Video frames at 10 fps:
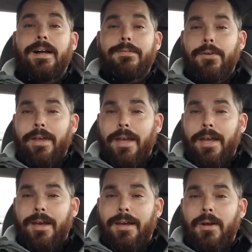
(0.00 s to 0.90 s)
I've only
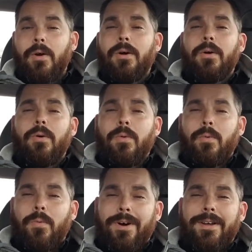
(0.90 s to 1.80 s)
had
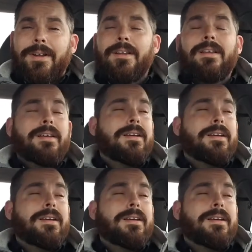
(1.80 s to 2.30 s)
one